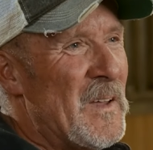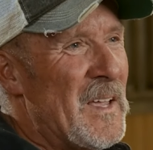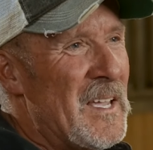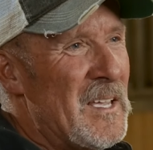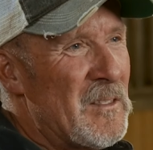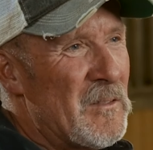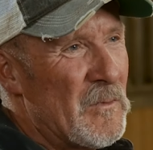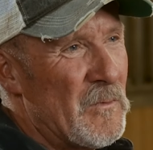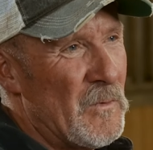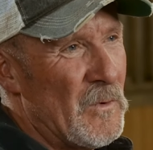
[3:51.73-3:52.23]

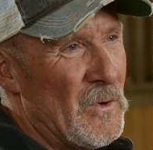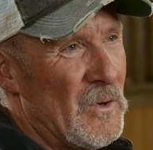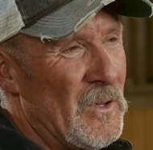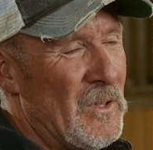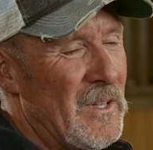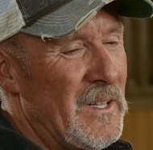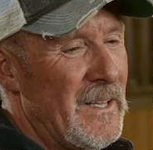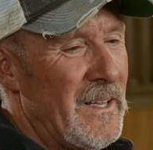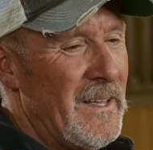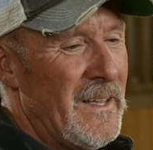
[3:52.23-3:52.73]

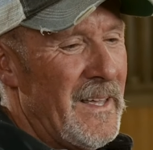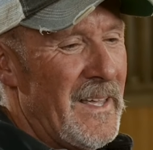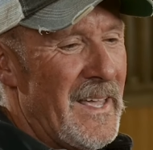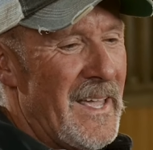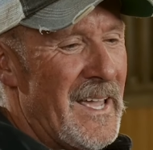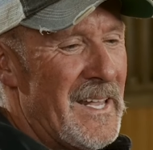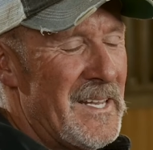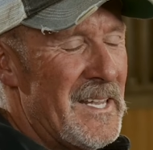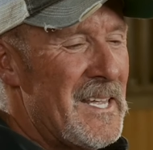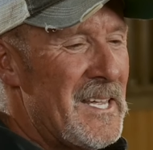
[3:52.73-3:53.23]
faithful,
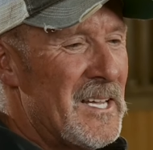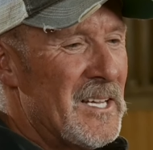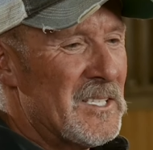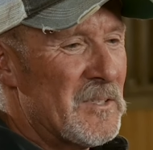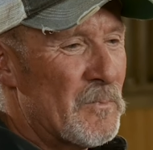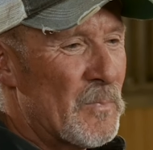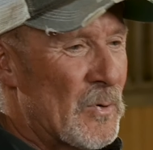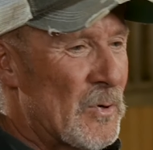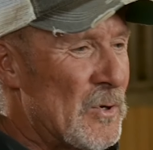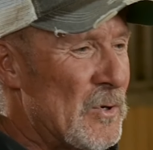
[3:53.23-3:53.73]
and He
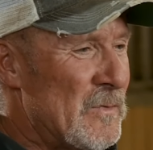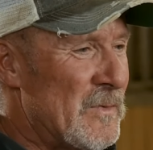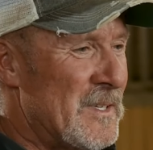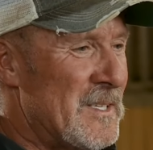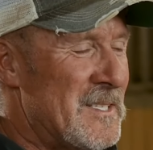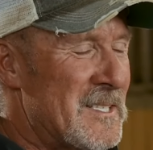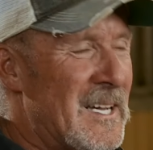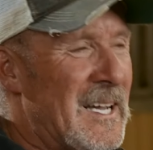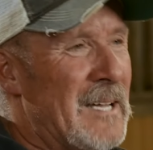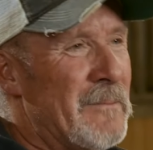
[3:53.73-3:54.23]
has
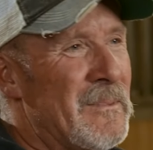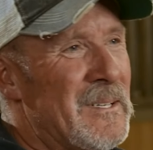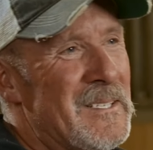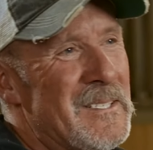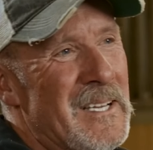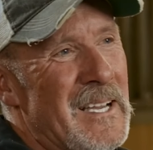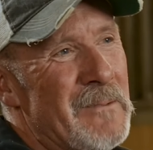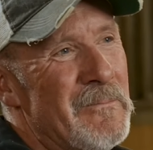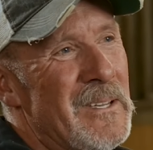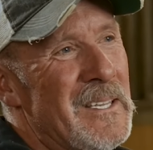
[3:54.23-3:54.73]
proven time and
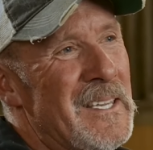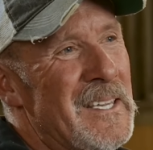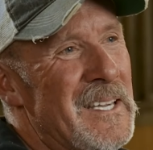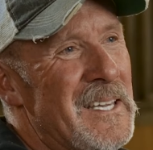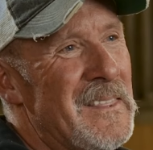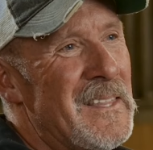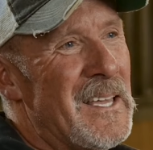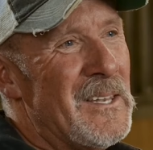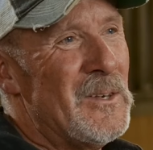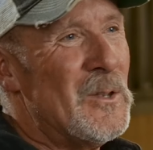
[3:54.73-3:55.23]
time
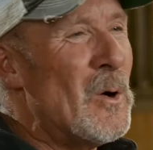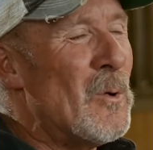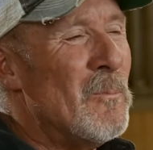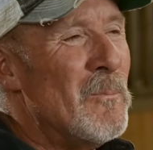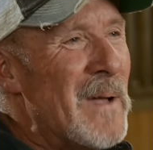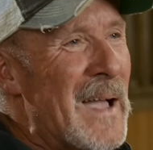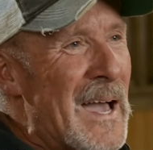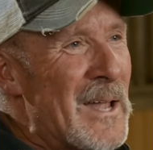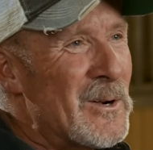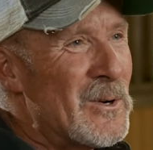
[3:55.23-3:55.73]
again that no
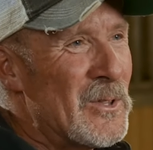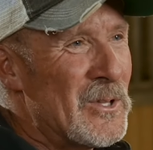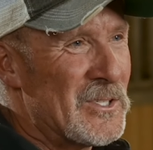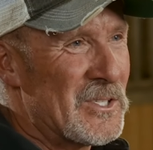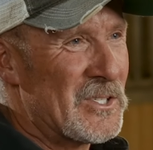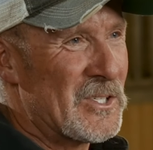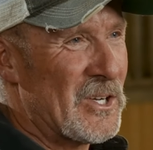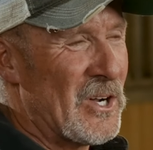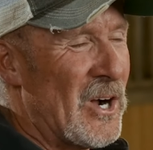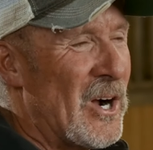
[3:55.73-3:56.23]
matter the
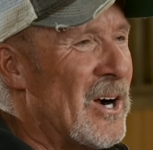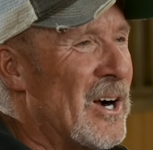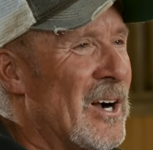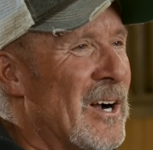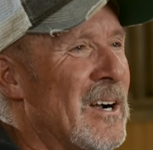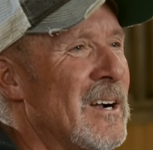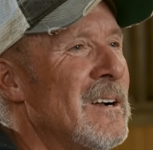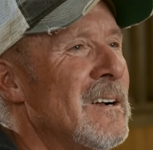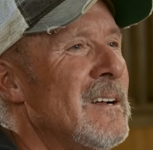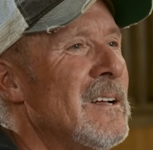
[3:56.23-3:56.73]

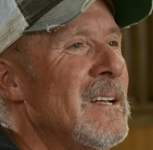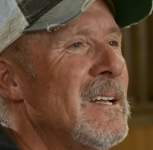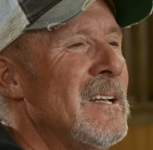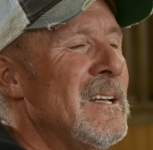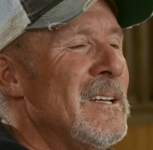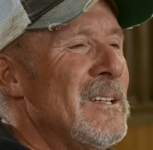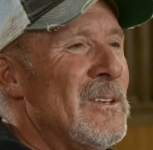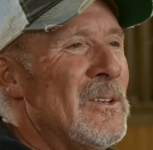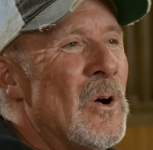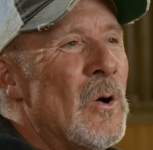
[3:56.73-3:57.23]
scar,
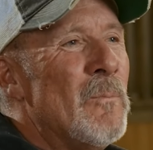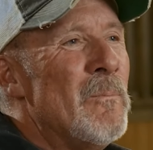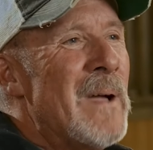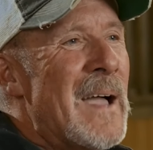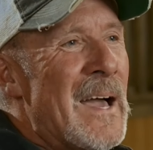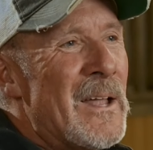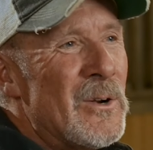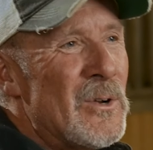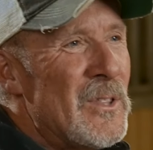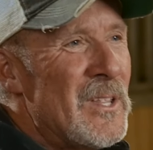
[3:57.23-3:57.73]
no
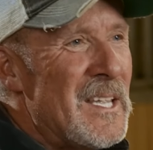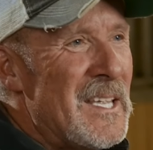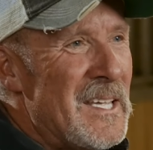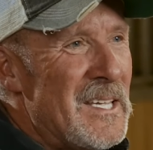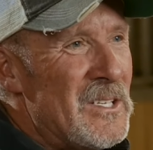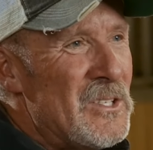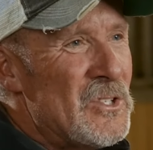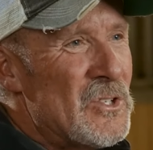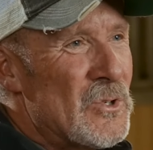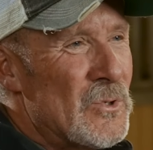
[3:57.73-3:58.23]
matter the
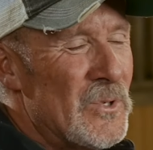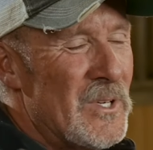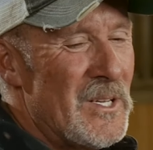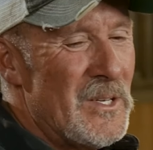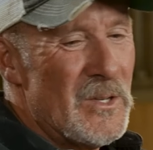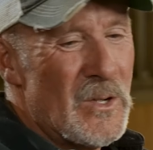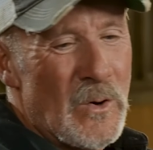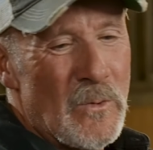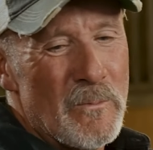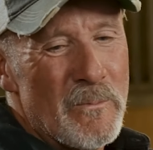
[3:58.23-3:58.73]

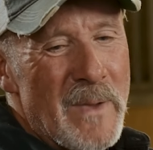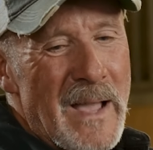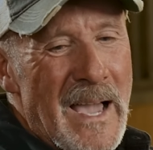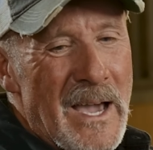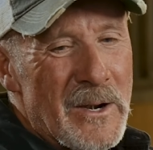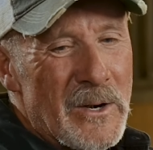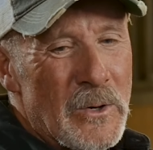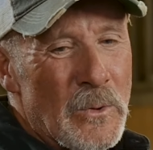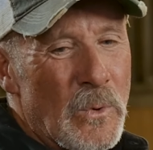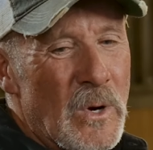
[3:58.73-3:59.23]
injury, no
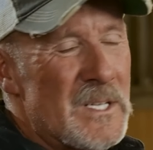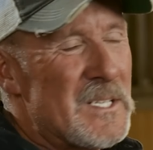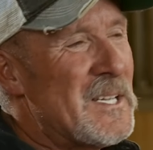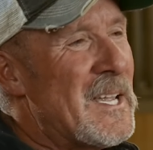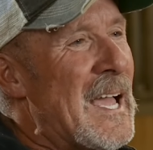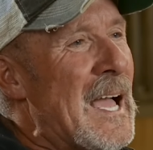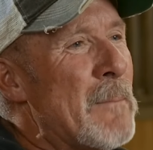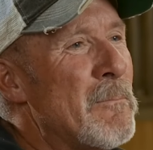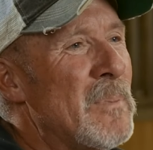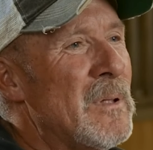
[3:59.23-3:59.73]
matter
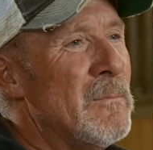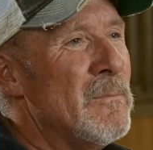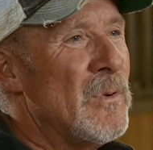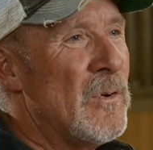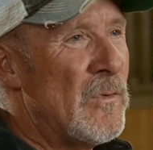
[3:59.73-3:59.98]
what's happened